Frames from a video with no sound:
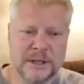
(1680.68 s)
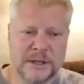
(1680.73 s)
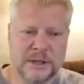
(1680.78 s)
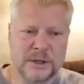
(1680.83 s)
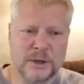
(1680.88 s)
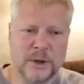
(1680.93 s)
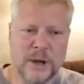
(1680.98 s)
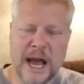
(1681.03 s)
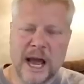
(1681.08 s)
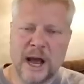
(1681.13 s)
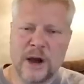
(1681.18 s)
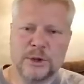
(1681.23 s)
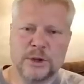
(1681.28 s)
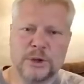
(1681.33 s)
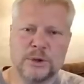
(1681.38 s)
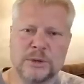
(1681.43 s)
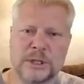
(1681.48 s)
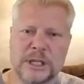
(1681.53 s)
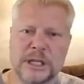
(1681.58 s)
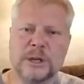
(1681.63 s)
So how
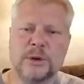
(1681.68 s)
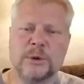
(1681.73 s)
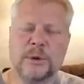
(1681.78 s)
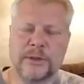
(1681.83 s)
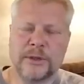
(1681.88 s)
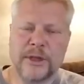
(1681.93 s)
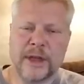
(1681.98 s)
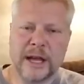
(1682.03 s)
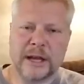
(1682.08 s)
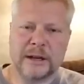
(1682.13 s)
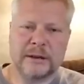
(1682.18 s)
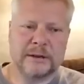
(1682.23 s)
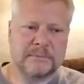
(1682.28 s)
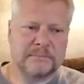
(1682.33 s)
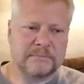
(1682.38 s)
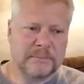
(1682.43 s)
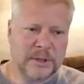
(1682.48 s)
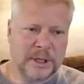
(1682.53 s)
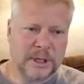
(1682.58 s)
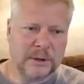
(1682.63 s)
you deal with that,
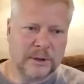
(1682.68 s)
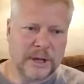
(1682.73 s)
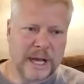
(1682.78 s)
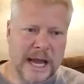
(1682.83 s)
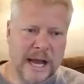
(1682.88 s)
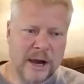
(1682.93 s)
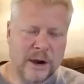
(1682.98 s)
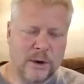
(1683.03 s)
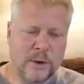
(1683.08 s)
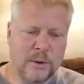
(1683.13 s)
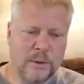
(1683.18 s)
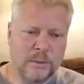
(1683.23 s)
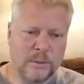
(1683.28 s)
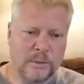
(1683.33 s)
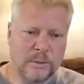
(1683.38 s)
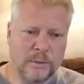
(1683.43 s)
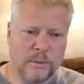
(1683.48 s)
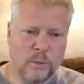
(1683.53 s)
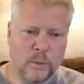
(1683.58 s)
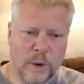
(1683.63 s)
you know,
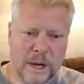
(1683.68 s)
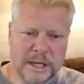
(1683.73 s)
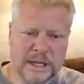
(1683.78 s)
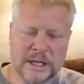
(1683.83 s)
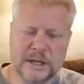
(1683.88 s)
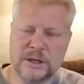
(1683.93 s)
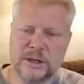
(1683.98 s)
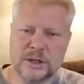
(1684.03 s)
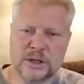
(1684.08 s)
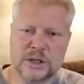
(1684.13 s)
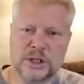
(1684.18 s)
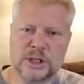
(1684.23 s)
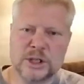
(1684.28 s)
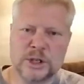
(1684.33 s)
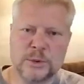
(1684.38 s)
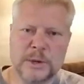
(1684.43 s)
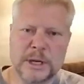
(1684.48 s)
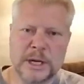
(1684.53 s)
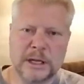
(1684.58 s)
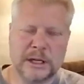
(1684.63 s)
what conditions
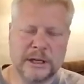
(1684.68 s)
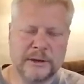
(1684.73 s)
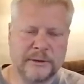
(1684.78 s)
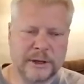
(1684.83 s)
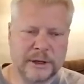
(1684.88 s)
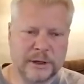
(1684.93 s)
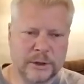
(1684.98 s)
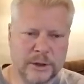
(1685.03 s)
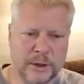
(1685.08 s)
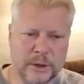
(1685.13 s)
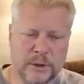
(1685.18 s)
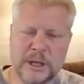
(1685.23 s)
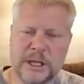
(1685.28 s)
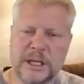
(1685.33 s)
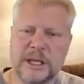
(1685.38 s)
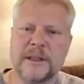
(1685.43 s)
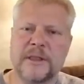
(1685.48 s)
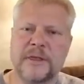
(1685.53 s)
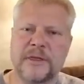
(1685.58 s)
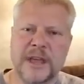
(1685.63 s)
you want to live under, you
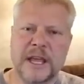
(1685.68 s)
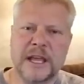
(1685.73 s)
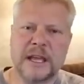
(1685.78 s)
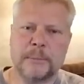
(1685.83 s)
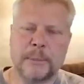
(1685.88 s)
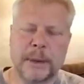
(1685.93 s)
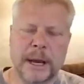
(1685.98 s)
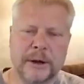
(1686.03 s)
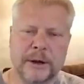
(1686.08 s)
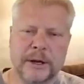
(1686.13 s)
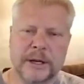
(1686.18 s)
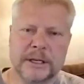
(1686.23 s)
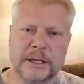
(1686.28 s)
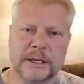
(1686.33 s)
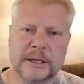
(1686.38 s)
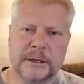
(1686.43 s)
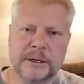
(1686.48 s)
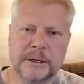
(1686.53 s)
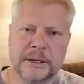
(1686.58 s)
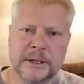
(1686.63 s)
need to think about it.
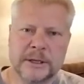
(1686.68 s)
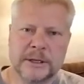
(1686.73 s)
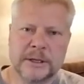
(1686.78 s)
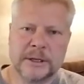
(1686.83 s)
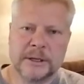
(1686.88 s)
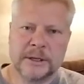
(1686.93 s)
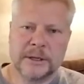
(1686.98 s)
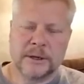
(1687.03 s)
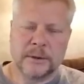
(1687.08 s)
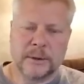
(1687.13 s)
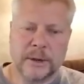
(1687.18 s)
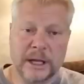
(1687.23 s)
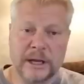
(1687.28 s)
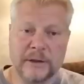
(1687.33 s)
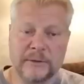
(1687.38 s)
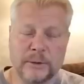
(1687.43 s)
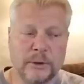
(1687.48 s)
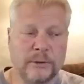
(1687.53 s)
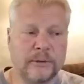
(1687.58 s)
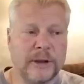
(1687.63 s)
Right?
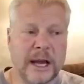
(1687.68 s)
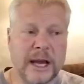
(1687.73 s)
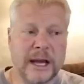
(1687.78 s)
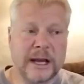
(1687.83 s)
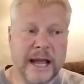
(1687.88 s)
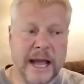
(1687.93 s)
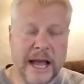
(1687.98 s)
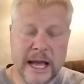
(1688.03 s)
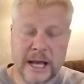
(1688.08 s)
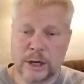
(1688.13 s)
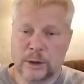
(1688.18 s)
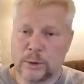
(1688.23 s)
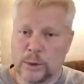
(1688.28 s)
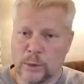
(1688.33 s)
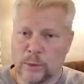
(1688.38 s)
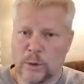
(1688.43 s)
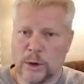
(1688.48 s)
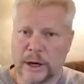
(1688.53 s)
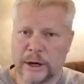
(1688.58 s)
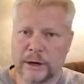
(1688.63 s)
If you've got
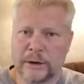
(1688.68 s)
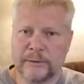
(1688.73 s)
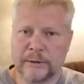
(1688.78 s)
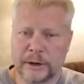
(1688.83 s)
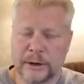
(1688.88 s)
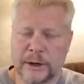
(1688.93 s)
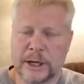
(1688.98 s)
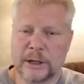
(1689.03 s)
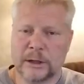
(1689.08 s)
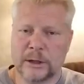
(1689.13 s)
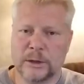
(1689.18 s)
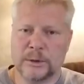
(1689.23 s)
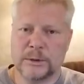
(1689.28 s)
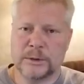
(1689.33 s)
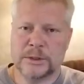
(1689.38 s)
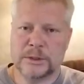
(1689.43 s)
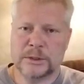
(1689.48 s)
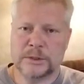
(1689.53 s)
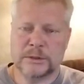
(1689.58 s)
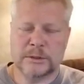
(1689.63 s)
adequate water very
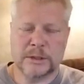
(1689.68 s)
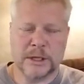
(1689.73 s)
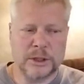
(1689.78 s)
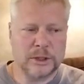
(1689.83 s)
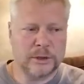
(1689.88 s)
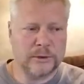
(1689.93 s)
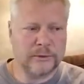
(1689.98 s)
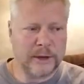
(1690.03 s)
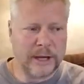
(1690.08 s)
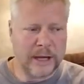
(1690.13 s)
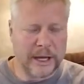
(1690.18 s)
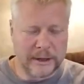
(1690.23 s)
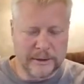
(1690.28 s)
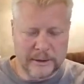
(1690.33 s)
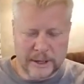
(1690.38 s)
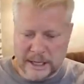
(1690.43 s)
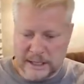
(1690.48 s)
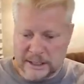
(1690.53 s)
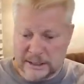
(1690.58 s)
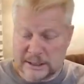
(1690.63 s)
close and you've got
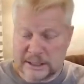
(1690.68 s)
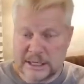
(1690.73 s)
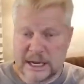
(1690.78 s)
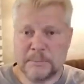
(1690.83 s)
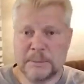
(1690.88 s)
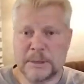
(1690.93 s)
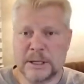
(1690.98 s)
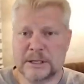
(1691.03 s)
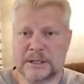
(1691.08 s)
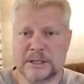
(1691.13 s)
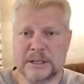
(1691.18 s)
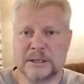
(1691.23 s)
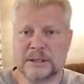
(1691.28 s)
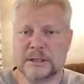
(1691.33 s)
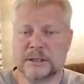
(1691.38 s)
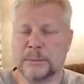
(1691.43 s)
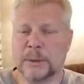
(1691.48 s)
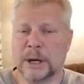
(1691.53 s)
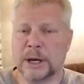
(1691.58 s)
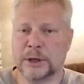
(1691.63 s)
a septic
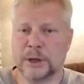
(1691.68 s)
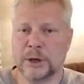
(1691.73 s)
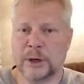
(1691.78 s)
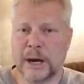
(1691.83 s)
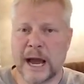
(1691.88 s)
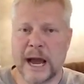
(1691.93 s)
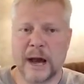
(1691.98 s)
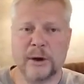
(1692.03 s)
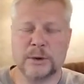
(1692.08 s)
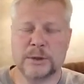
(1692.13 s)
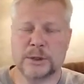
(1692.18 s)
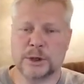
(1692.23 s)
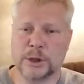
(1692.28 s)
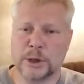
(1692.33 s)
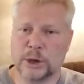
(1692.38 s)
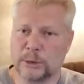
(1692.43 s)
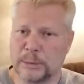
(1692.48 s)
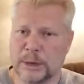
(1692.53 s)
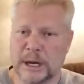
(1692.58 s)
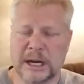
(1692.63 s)
system on your house or
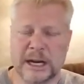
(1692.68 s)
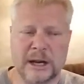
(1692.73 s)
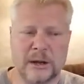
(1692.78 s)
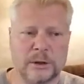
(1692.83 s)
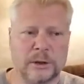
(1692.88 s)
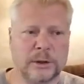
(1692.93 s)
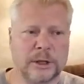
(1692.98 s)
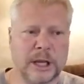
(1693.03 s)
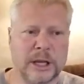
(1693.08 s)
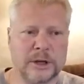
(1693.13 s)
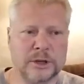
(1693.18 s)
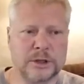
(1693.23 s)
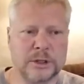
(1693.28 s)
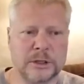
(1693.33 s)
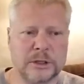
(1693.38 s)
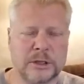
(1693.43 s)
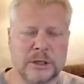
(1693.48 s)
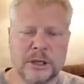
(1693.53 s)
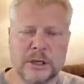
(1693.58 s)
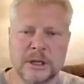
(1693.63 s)
your bug out location,